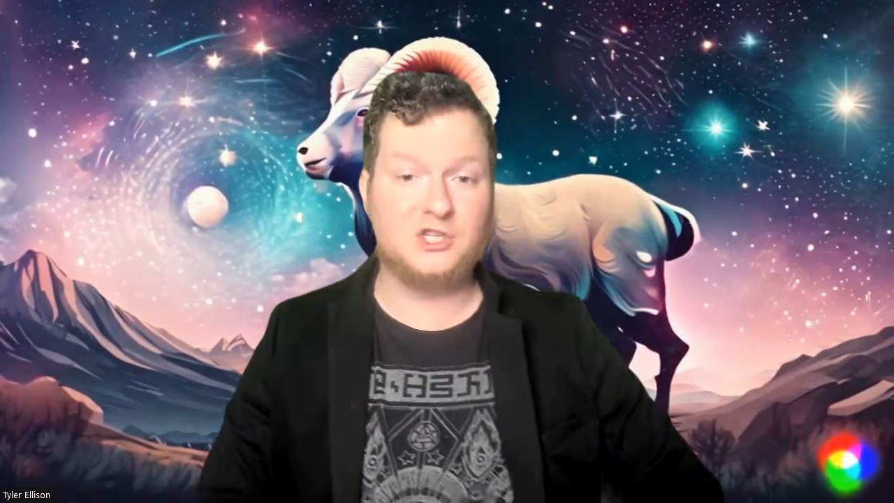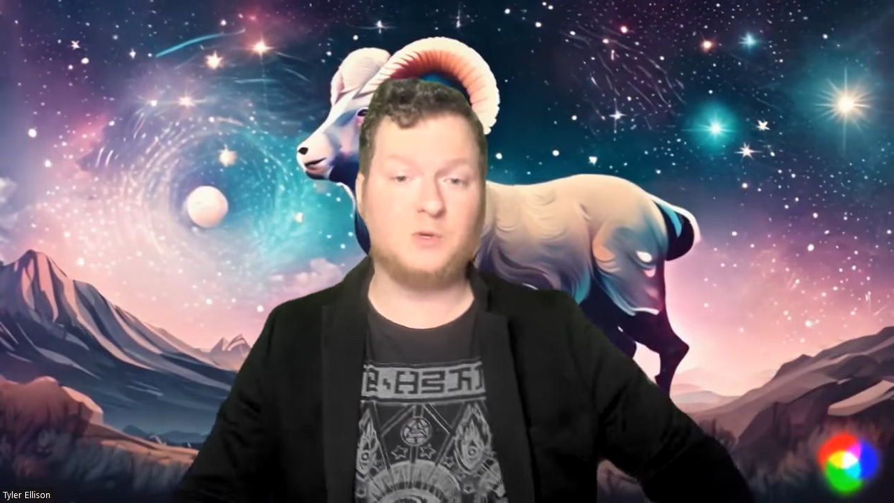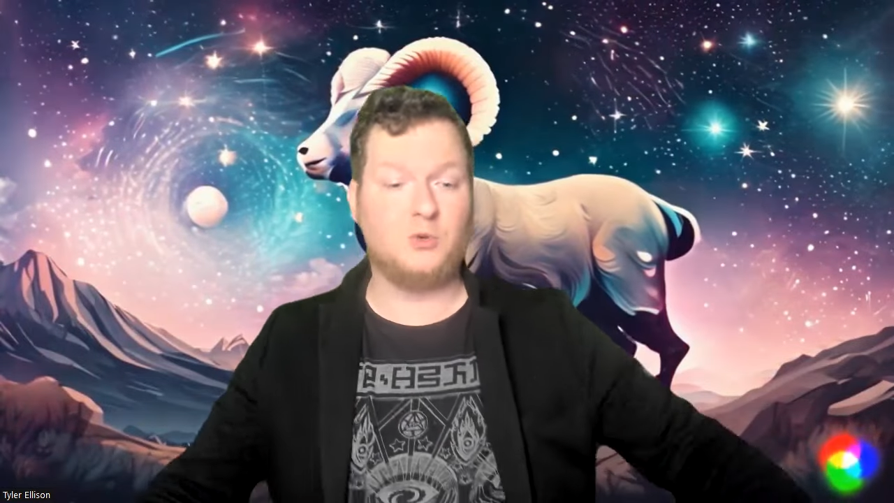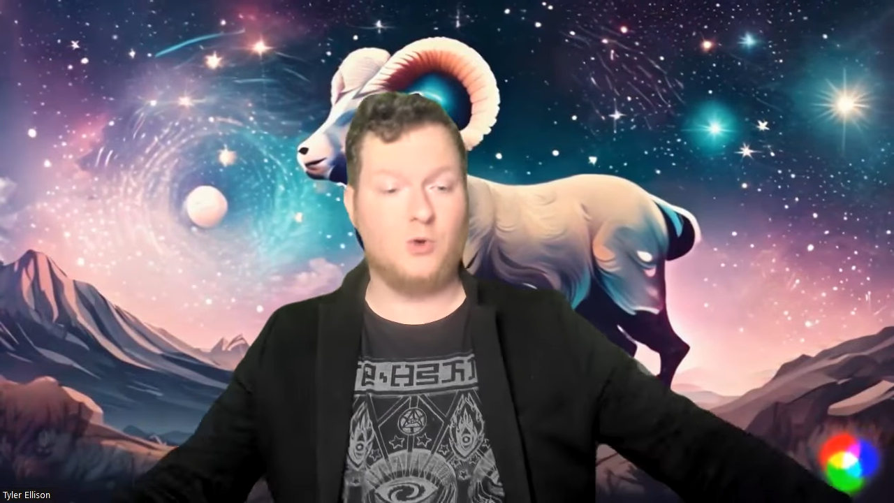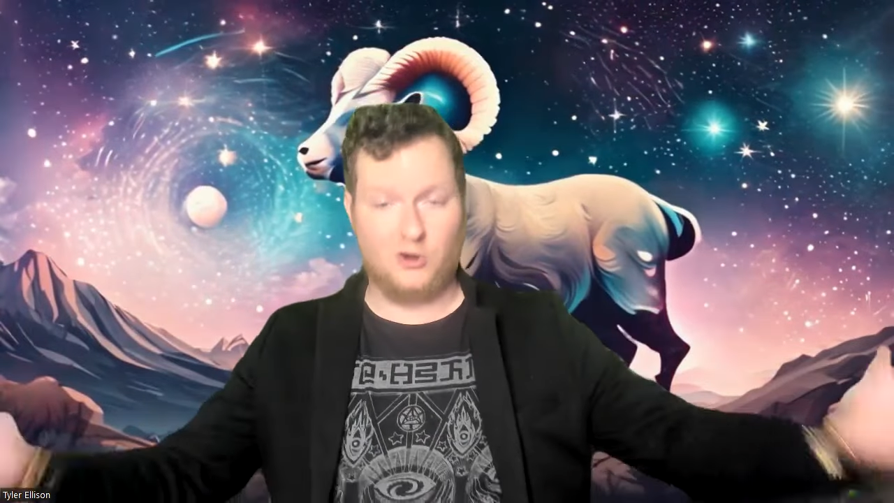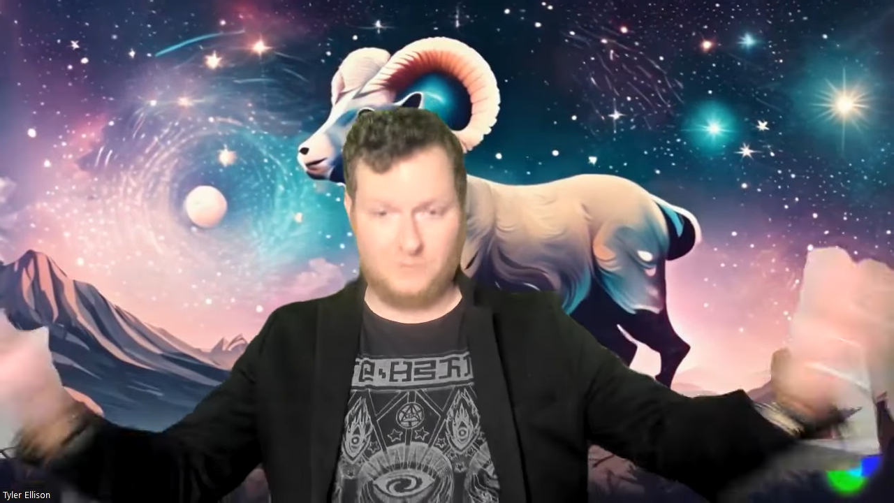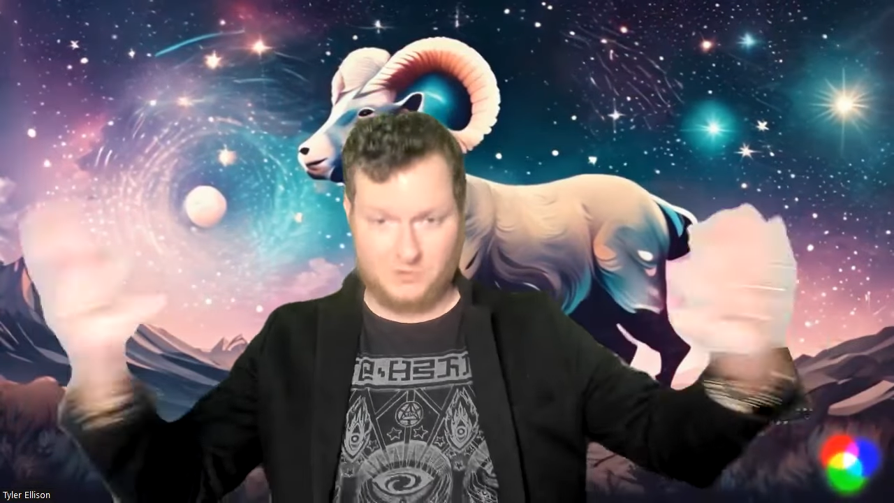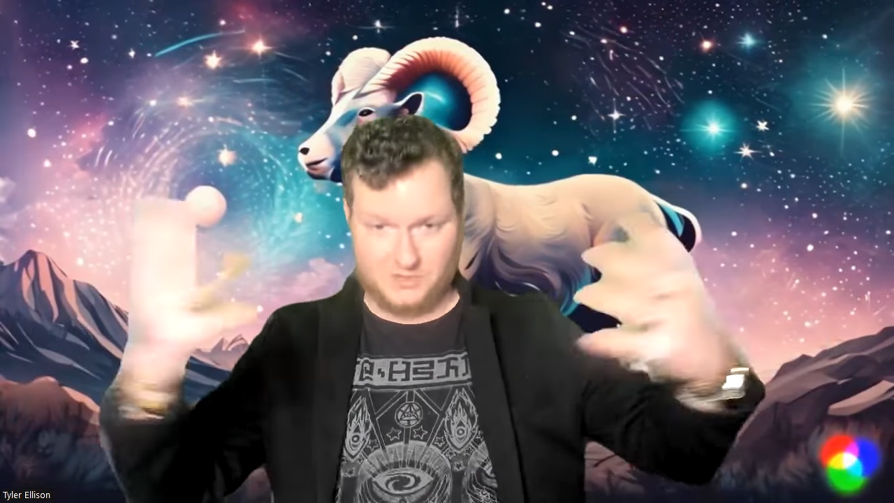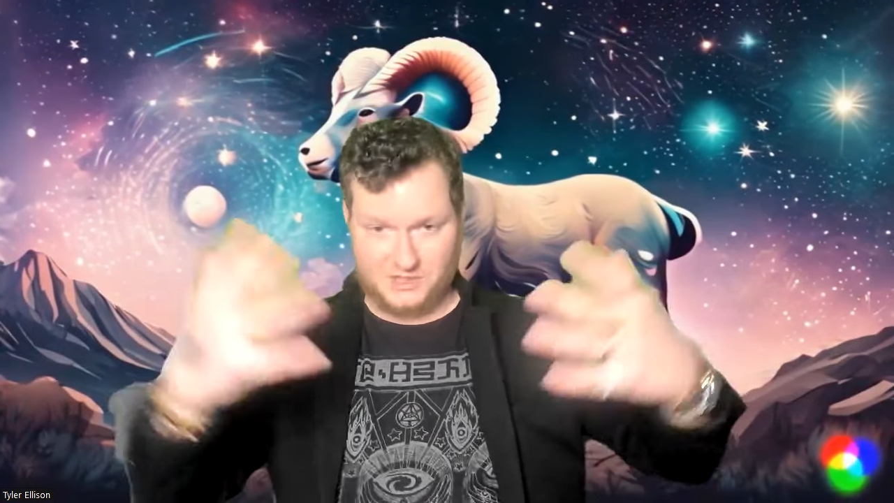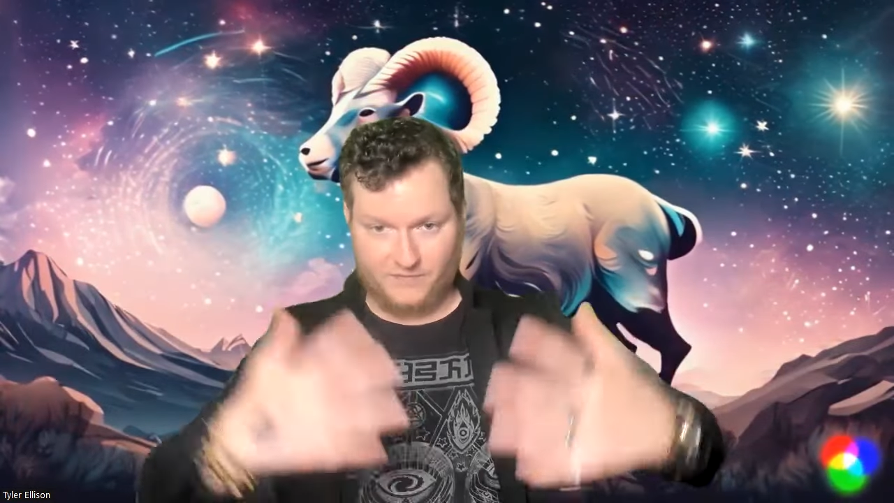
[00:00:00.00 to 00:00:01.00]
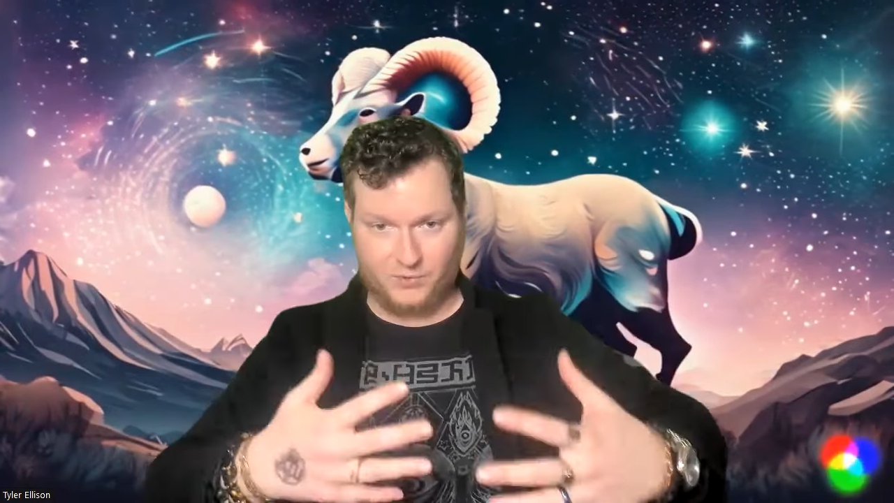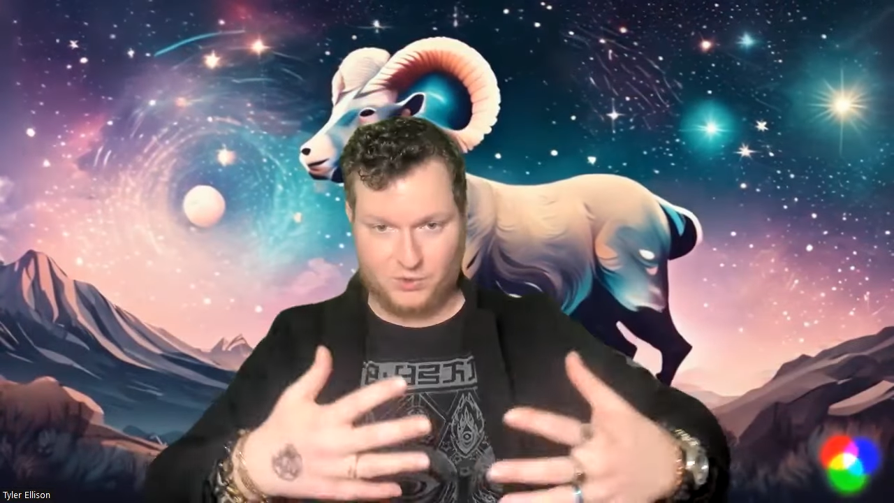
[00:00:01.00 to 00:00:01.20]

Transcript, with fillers: So when you arm yourself